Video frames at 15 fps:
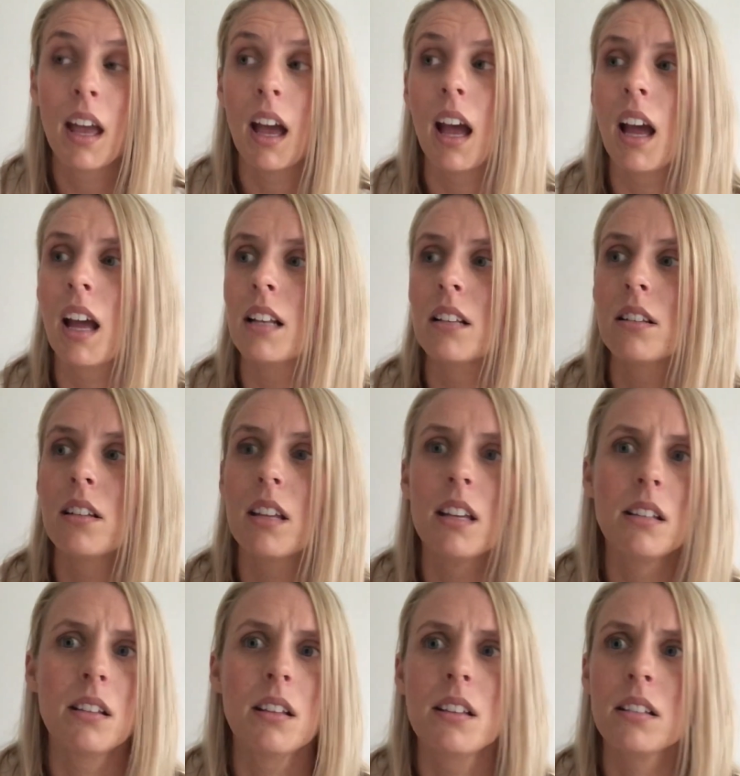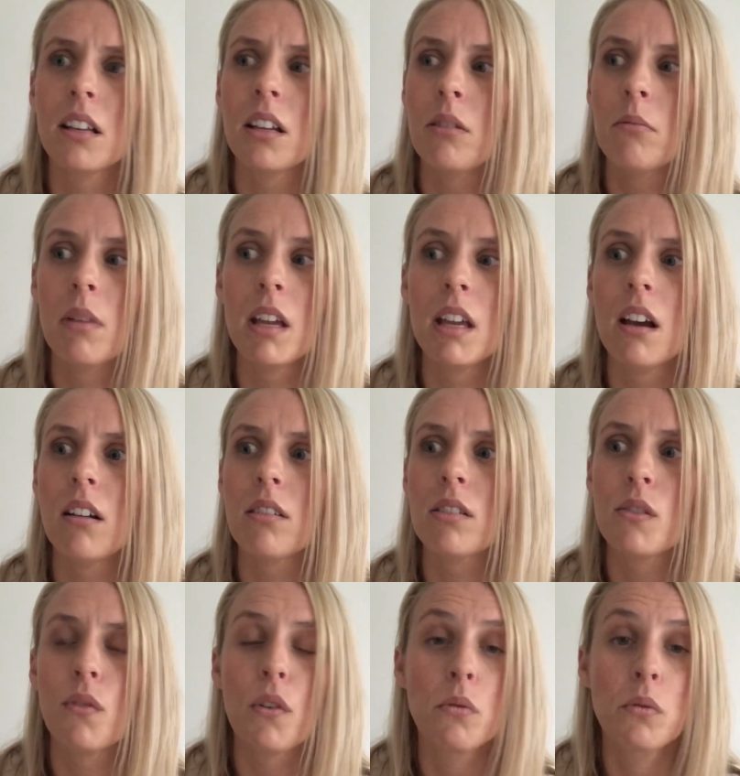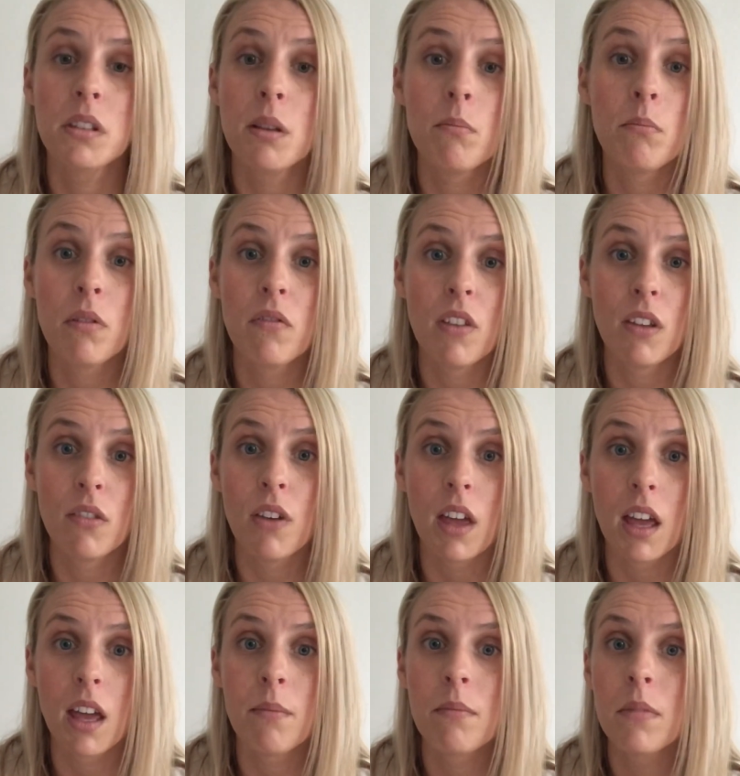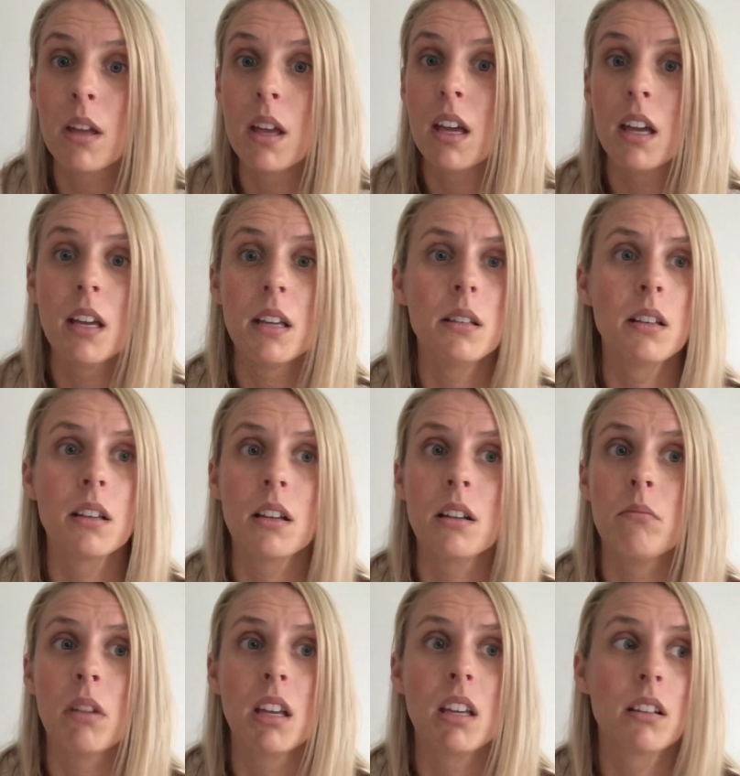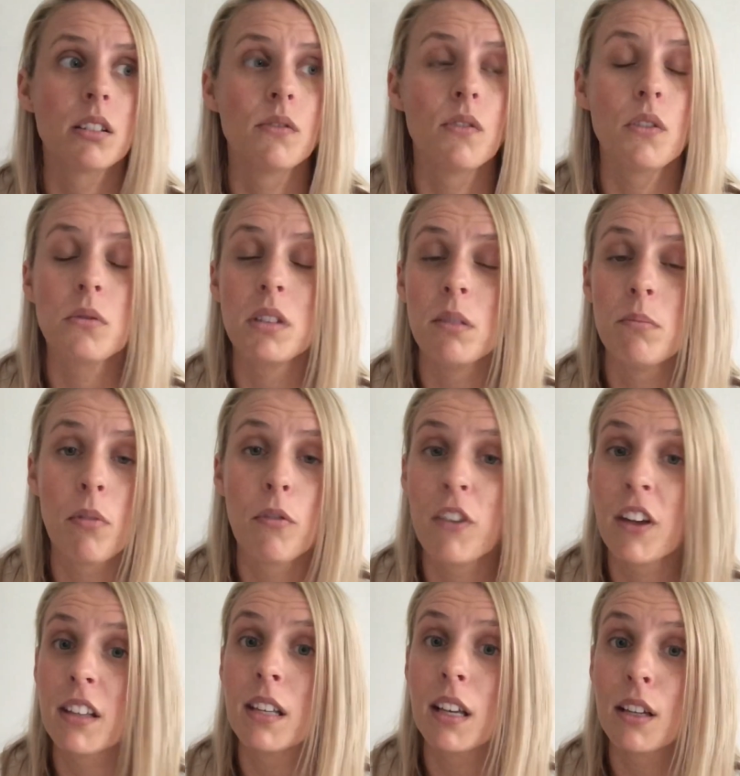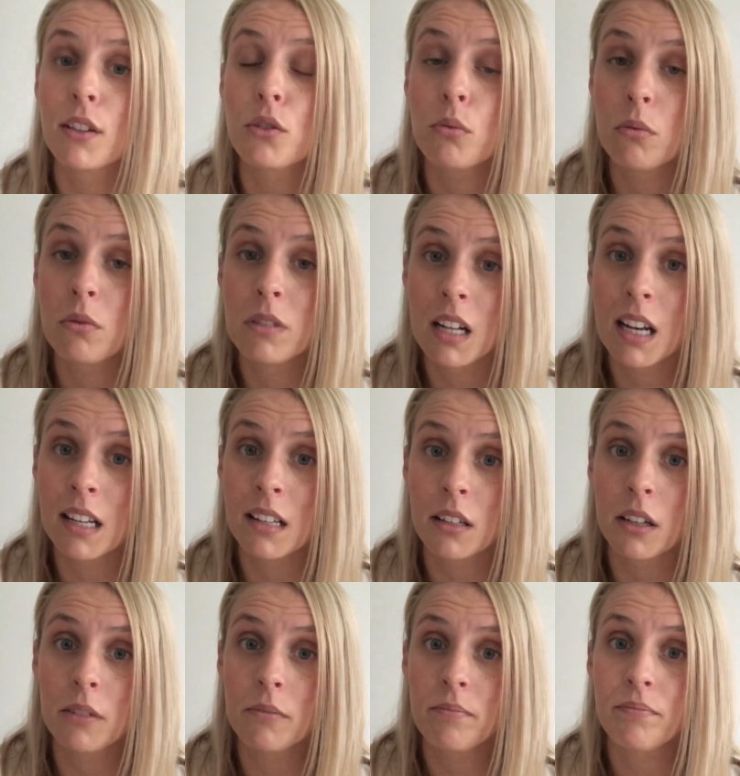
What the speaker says: And is this going to make us feel sympathy for him? Is it going to make us feel sympathetic towards Linda?